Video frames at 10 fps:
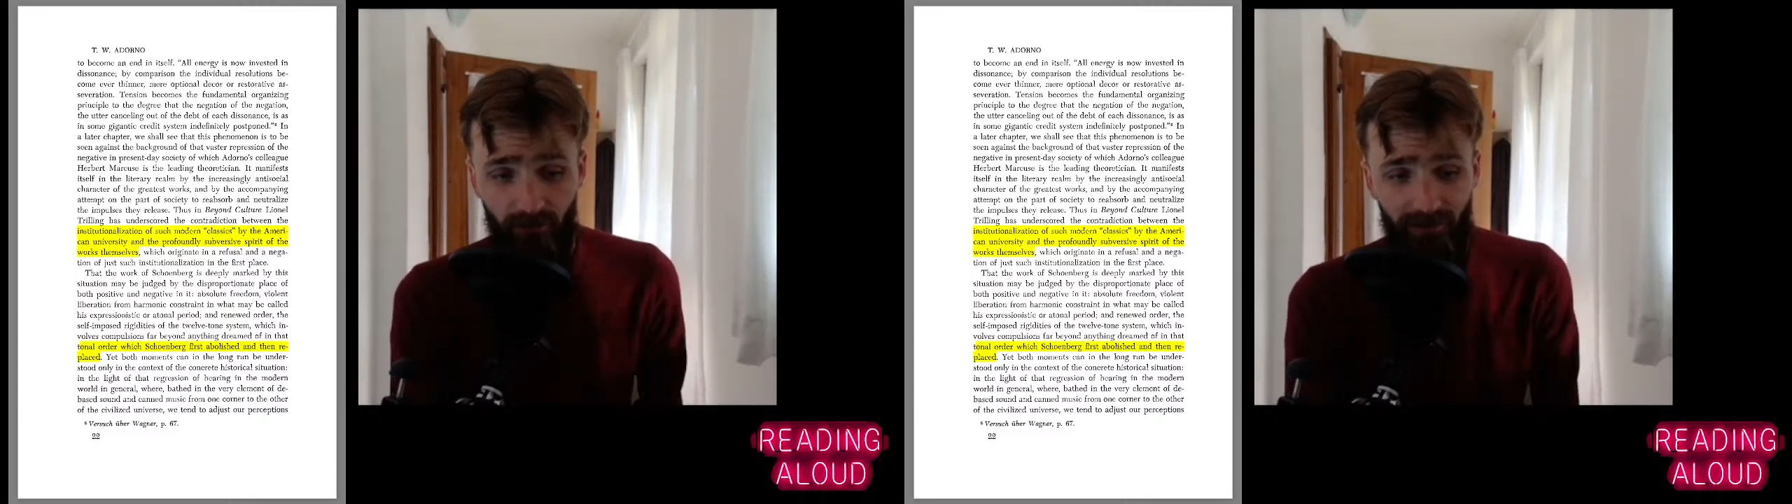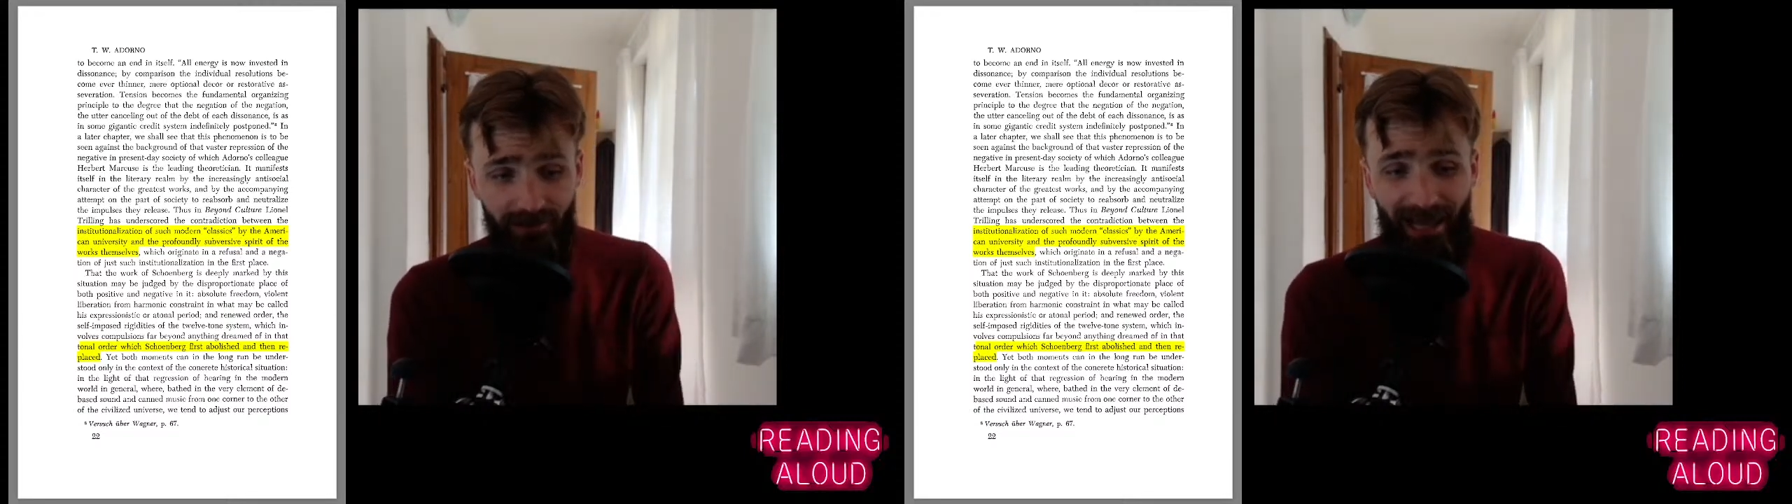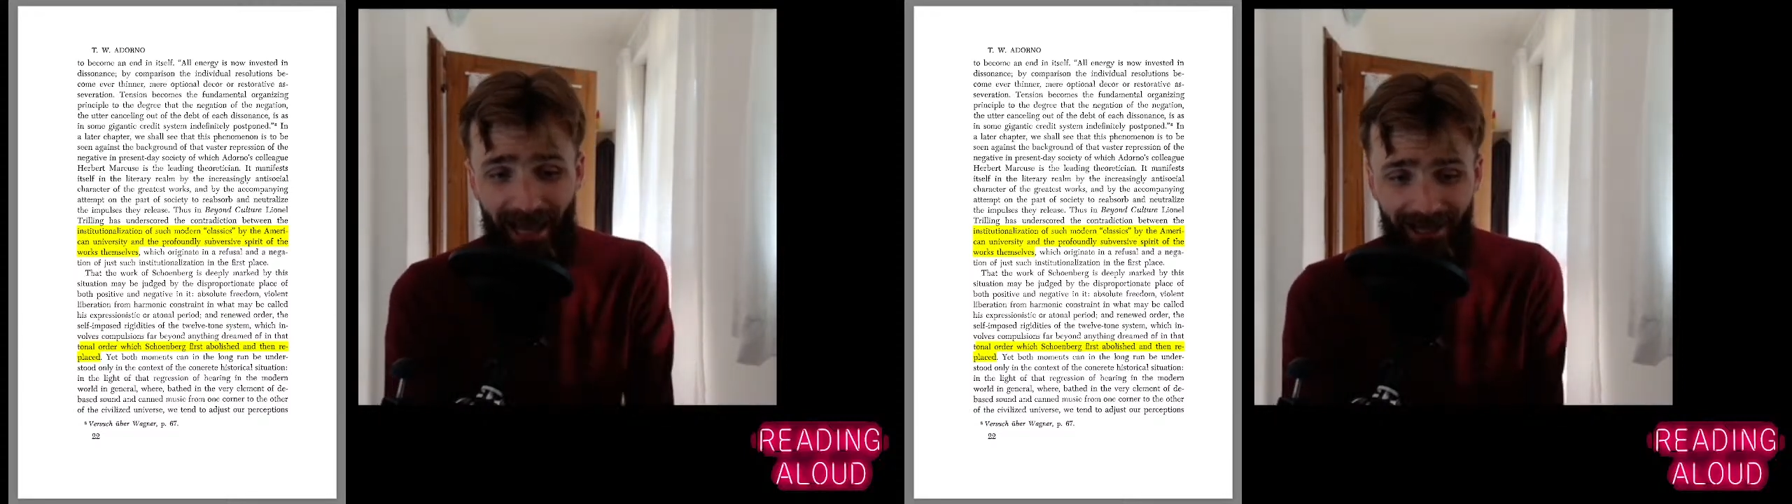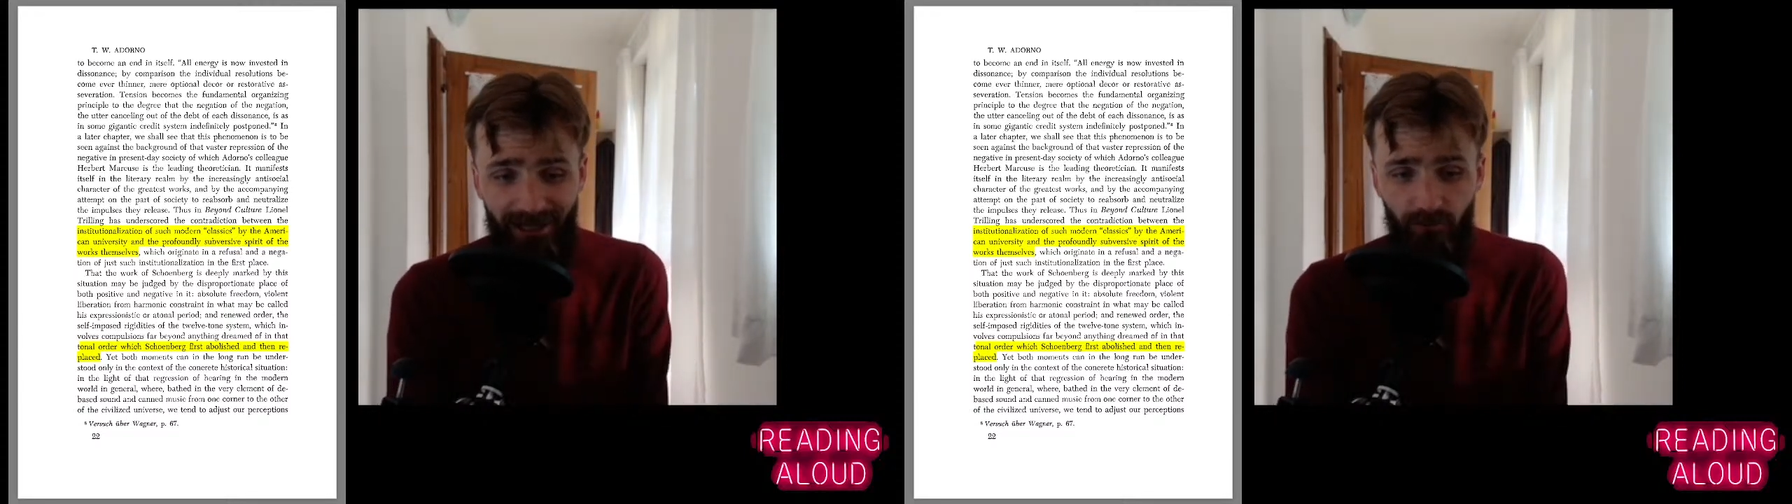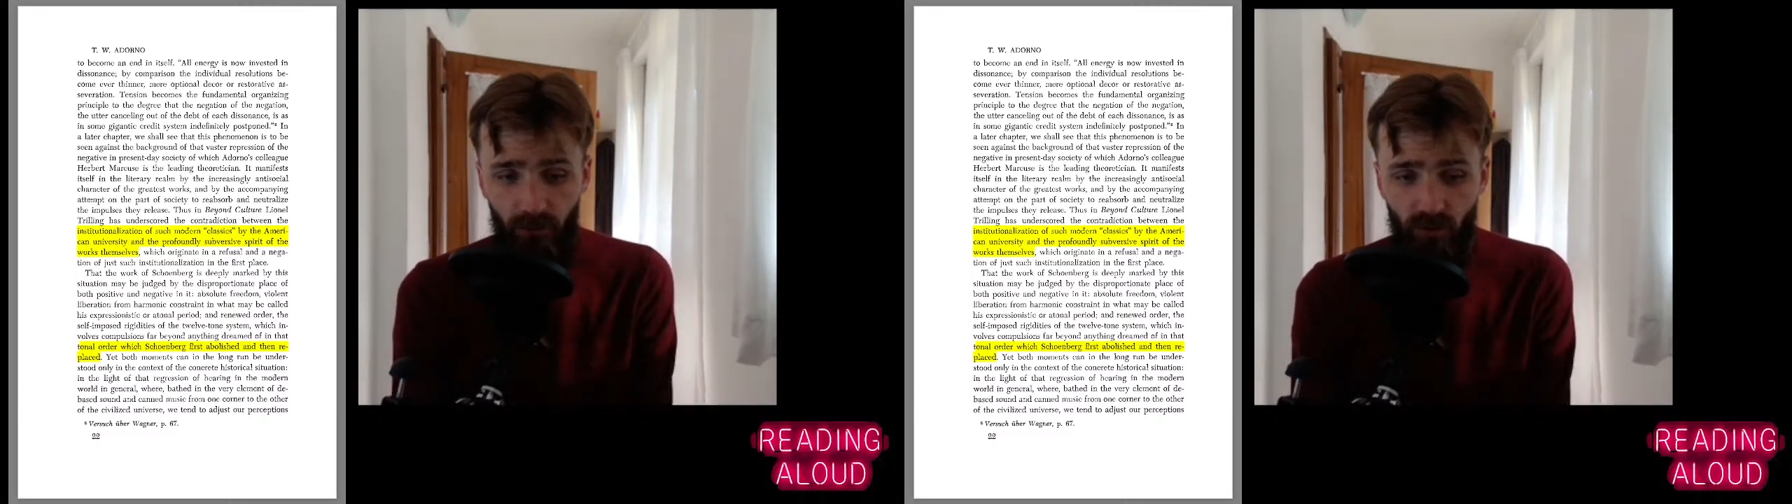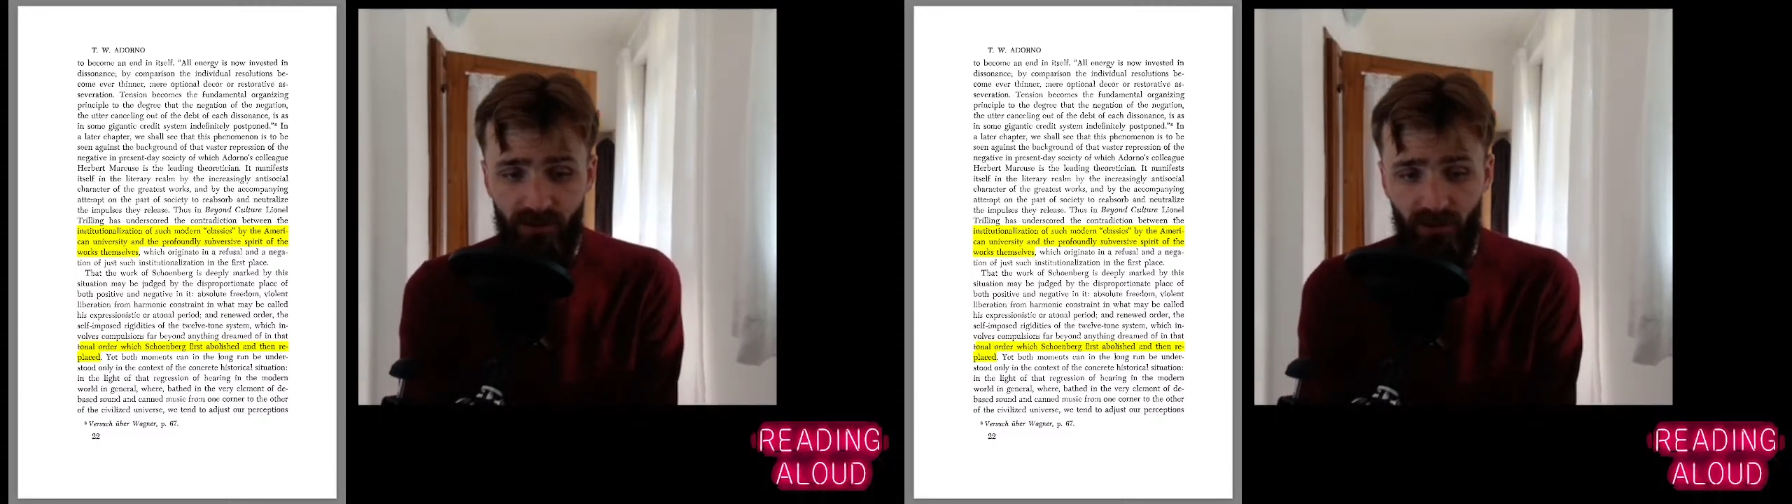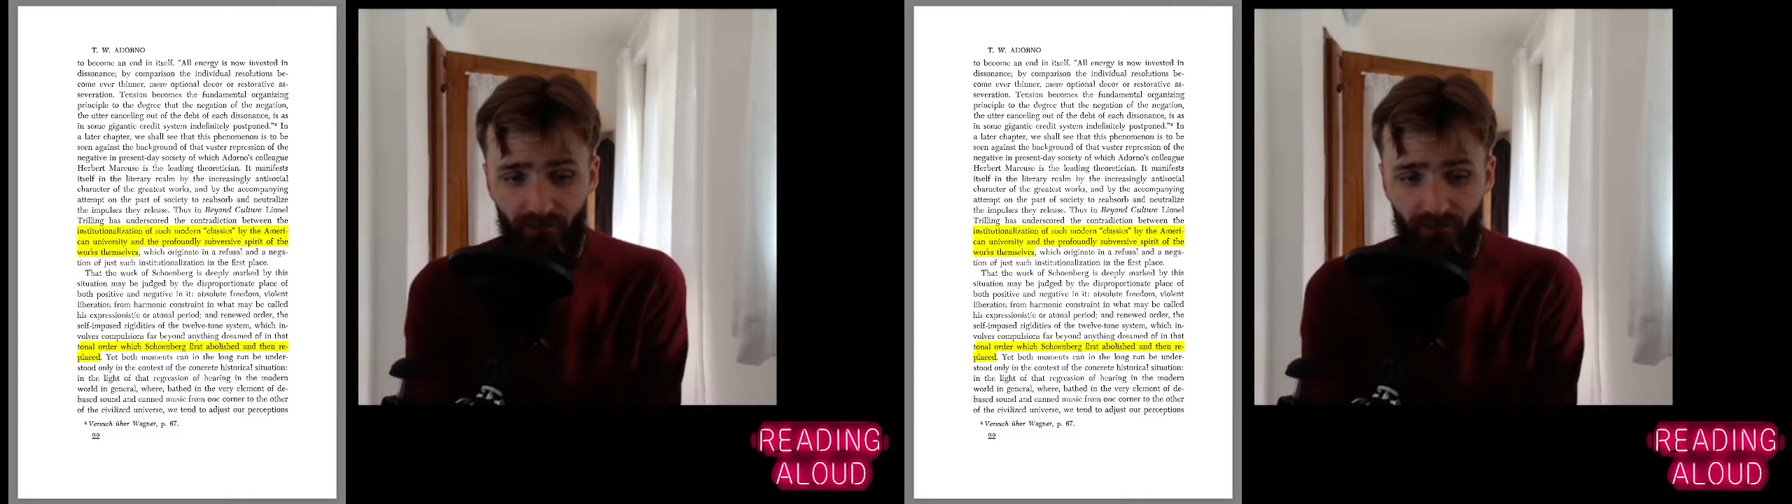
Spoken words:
and canned music